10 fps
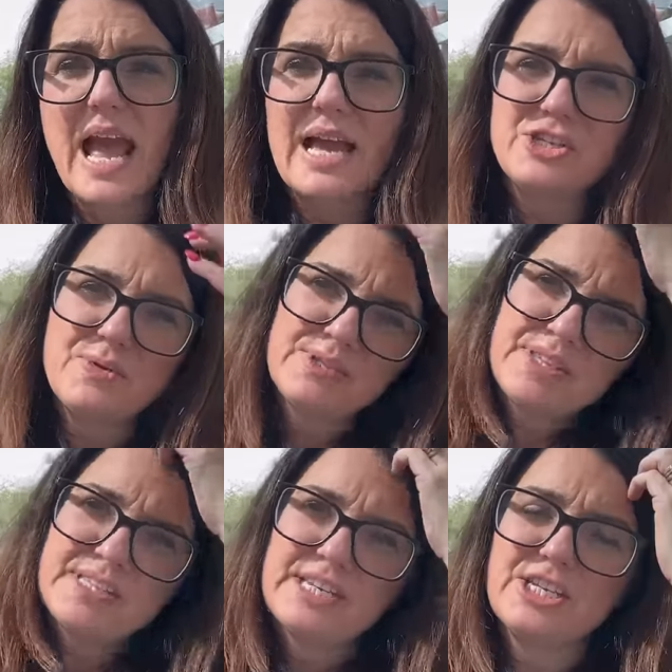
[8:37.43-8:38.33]
and she was at
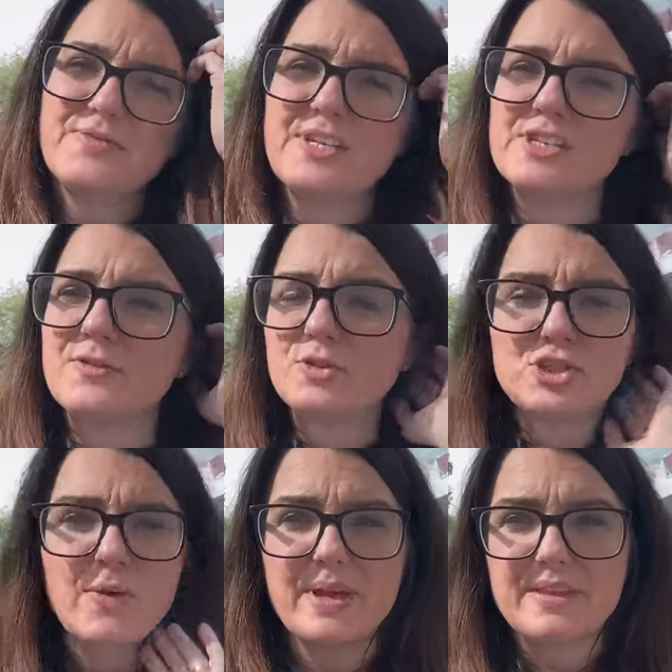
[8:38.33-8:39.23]
the Stitch Festival
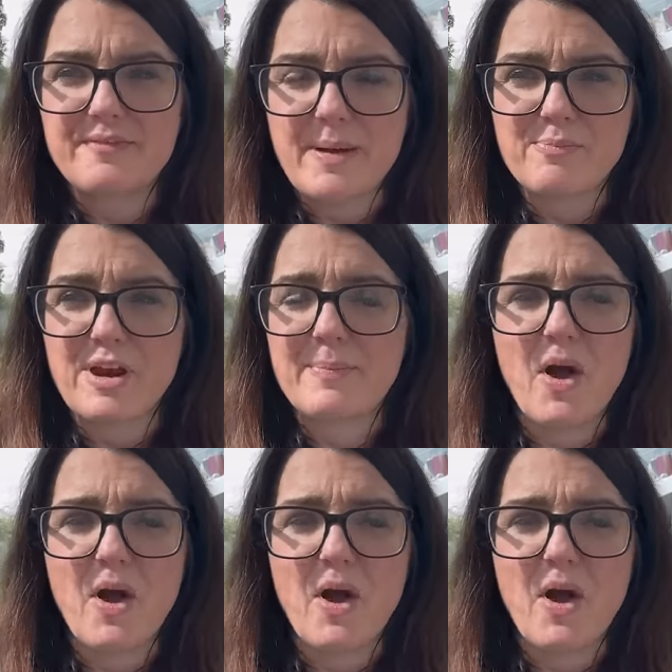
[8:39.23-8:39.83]
showing the fabric.